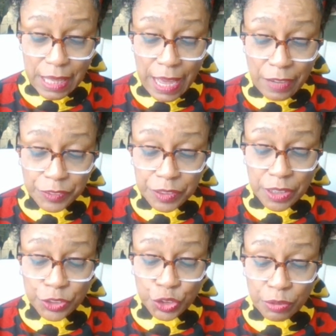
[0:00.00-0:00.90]
after
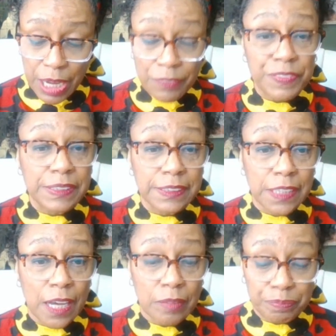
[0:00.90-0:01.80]
a traffic
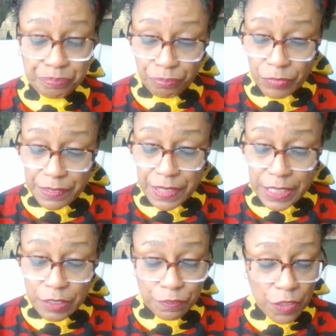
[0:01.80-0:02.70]
stop
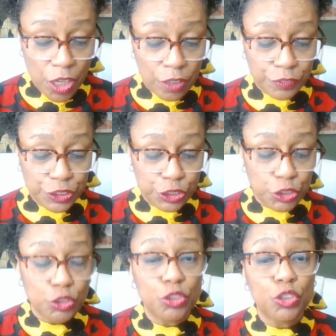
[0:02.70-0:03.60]
that involved
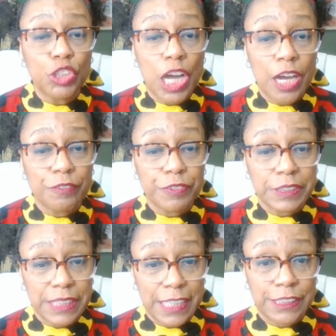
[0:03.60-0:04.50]
two
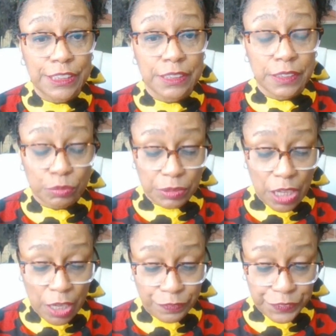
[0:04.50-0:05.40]
confrontations with
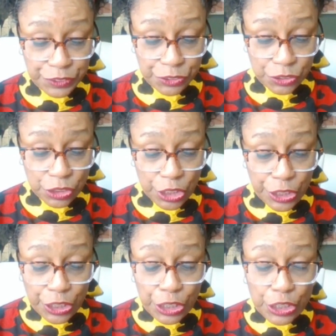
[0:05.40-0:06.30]
officers.
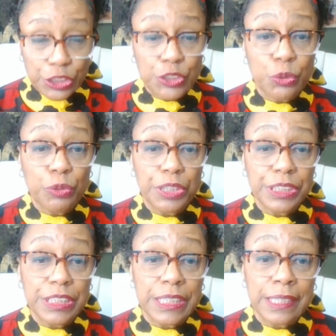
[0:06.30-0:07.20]

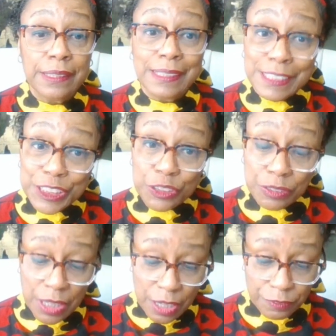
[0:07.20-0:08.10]
During the initial
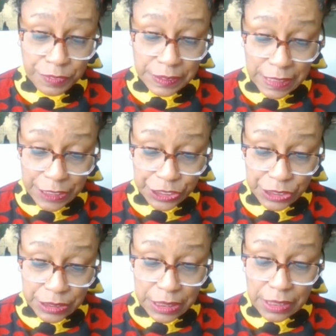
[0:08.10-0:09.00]

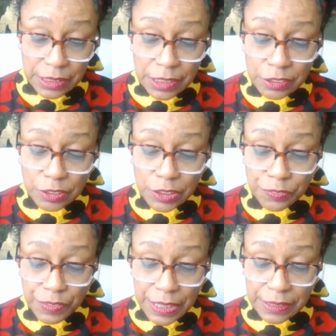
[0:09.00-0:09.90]
confrontation, Nichols
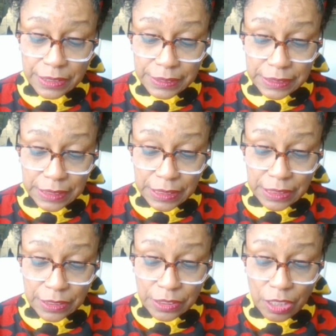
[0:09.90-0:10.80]
fled the
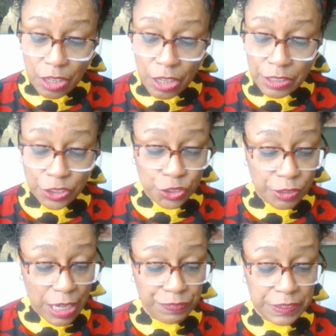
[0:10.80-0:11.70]
scene on the
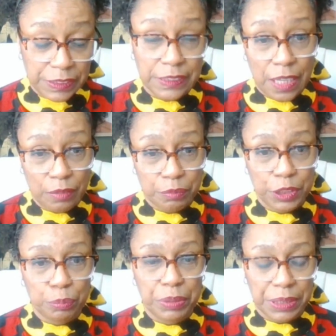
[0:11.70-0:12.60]
traffic stop,
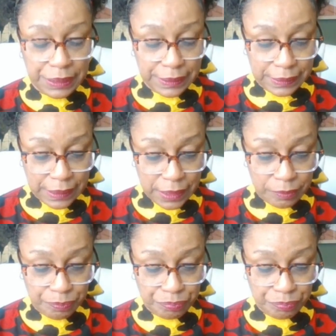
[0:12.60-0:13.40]
the police said.